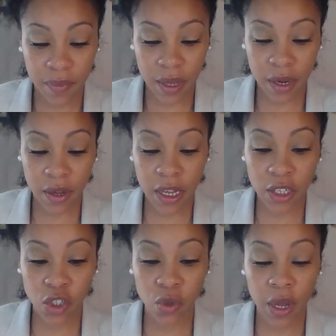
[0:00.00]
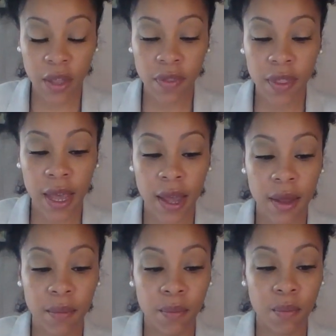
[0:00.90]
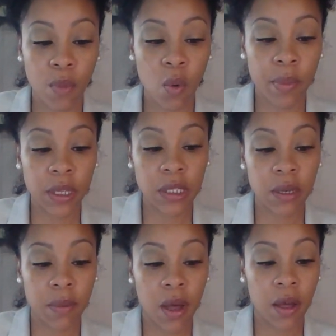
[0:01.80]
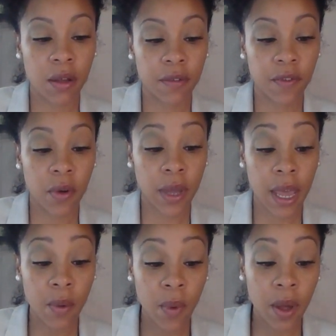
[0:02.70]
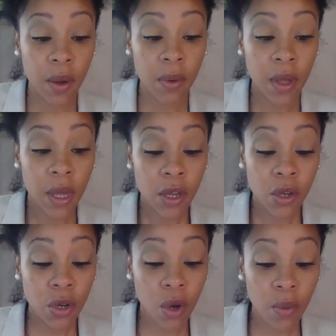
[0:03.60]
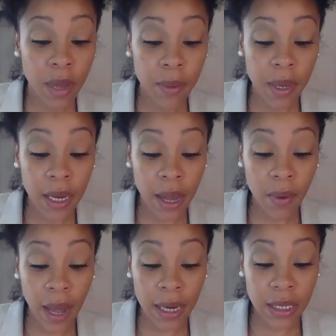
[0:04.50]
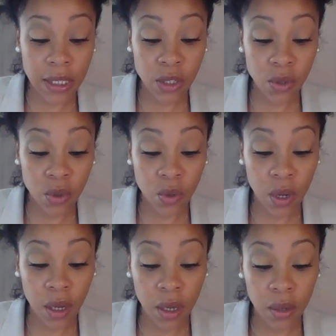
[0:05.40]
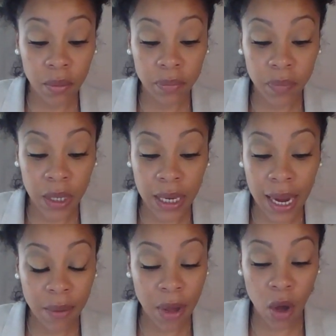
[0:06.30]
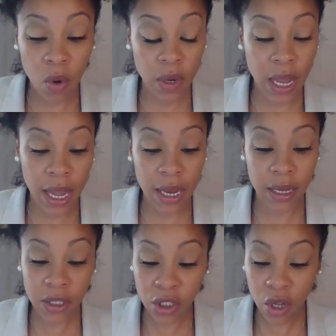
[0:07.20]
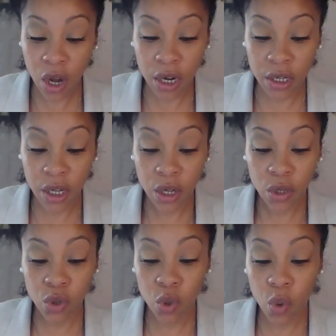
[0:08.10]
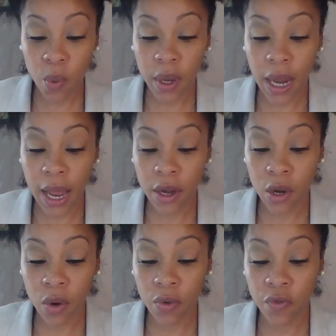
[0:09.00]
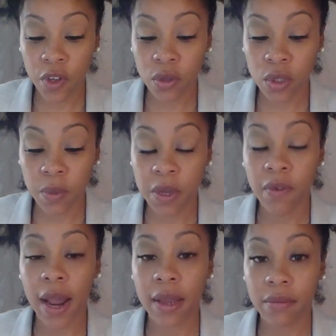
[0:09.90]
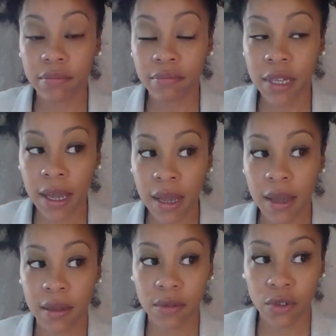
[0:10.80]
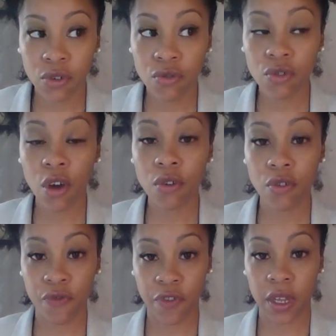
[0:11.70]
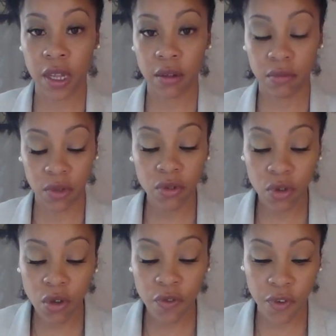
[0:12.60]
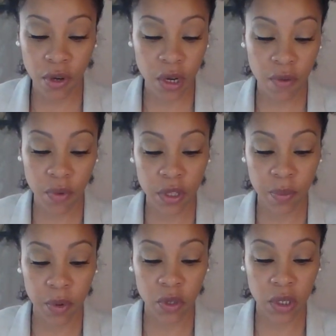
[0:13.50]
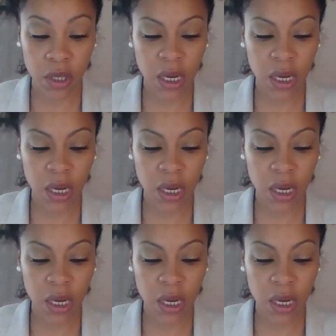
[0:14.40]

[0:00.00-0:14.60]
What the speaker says: It'll get you in that momentum of, okay, well, you know, maybe now I need to get out of my own head and start doing what I know feel to be right. Yeah, you know you feel it. You know you feel the love with your person.